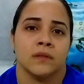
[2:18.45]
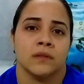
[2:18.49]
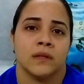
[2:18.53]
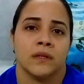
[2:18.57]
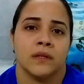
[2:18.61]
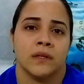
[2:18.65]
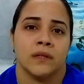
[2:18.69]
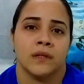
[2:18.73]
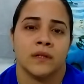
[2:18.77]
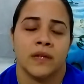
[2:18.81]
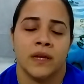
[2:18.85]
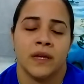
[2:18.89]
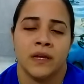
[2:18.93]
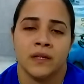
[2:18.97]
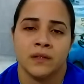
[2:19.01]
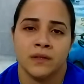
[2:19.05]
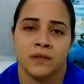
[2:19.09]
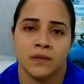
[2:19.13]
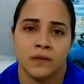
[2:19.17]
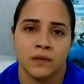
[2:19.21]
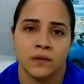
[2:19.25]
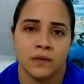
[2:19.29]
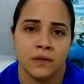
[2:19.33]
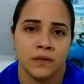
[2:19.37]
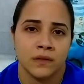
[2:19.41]
Like canned
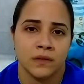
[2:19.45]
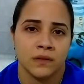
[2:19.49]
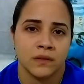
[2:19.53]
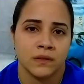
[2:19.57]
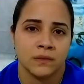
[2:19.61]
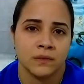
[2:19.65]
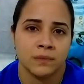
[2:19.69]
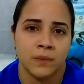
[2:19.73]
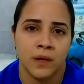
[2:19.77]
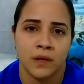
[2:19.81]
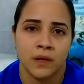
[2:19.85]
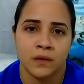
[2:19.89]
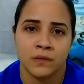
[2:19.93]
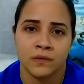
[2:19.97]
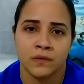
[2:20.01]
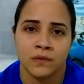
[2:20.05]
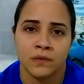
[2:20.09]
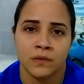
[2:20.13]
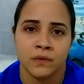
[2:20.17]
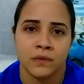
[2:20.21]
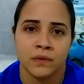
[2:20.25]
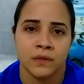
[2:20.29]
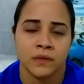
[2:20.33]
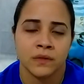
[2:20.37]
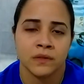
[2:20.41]
sodas, bottled
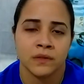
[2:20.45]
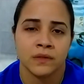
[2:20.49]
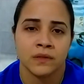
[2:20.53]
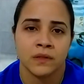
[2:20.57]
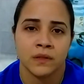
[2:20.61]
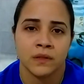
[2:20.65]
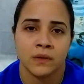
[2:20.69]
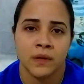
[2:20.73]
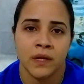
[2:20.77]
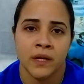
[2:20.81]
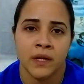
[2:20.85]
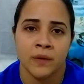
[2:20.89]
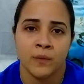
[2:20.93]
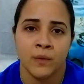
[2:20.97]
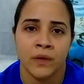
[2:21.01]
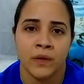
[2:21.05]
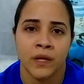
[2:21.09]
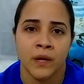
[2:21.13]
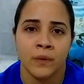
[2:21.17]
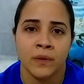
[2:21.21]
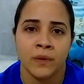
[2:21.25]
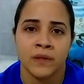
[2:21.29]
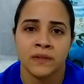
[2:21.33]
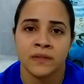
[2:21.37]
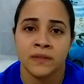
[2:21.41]
sodas, and
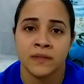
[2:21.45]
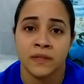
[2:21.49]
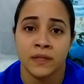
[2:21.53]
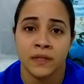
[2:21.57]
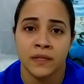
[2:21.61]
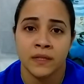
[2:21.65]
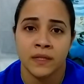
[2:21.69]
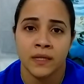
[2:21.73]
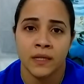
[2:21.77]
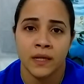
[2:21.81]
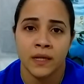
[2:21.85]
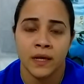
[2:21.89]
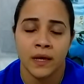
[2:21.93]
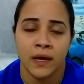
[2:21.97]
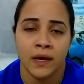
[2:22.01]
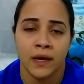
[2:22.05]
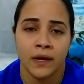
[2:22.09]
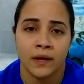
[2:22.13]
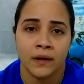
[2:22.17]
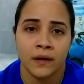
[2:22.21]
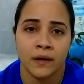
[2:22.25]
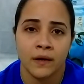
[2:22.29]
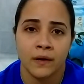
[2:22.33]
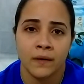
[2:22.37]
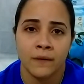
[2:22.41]
when I went to eat
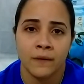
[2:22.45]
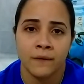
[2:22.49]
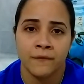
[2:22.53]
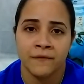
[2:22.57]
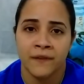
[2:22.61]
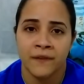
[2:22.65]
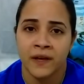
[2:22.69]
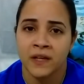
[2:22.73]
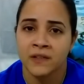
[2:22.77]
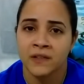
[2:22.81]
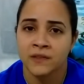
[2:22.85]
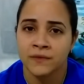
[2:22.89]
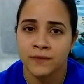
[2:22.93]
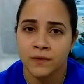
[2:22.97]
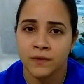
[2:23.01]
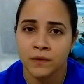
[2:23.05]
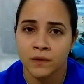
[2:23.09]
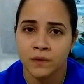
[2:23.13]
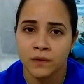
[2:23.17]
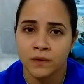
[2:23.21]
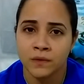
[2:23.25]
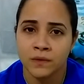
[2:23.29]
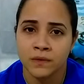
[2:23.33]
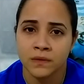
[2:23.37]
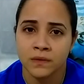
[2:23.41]
at fast
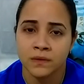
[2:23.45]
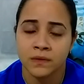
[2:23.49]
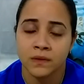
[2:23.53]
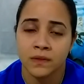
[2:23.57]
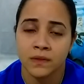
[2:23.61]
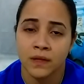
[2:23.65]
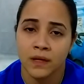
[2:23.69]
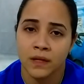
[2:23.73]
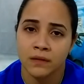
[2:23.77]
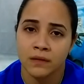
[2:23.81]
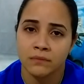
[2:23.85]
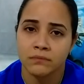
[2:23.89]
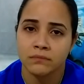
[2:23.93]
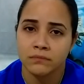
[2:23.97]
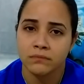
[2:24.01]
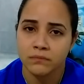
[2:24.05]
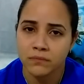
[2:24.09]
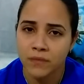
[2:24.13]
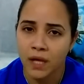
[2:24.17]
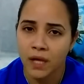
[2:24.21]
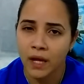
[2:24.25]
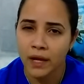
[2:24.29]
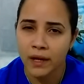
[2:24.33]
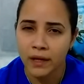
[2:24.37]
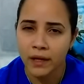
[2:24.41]
foods, that
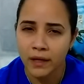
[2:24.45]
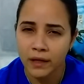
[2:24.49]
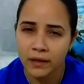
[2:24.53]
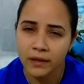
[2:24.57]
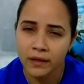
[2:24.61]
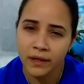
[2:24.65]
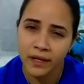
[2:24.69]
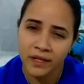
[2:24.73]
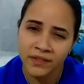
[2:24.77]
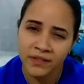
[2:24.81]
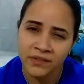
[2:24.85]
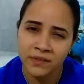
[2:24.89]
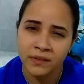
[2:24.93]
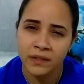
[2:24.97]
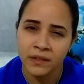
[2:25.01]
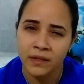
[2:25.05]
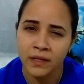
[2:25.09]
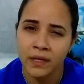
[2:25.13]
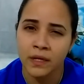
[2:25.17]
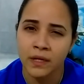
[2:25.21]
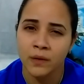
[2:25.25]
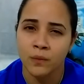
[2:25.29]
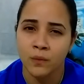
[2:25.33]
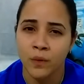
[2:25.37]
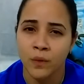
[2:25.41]
I
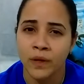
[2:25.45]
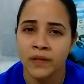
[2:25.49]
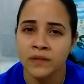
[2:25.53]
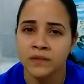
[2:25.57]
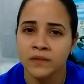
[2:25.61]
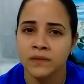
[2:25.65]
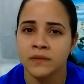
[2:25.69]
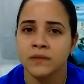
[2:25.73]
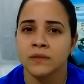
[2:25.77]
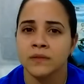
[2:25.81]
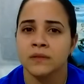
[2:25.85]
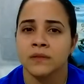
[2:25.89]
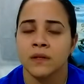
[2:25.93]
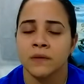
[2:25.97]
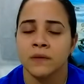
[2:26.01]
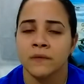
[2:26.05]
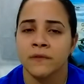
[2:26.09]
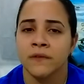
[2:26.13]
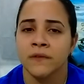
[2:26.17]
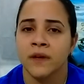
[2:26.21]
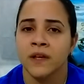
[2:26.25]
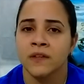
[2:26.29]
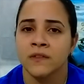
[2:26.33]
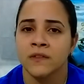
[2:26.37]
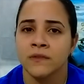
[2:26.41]
occasionally went to some
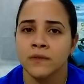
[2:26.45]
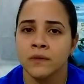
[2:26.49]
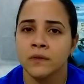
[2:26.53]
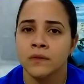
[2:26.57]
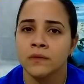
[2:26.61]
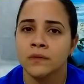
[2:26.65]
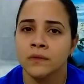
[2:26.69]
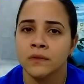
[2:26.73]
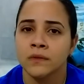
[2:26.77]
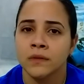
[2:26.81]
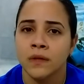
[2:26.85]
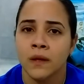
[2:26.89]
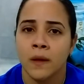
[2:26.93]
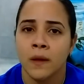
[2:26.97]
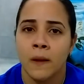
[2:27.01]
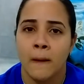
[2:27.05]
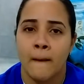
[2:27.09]
fast foods,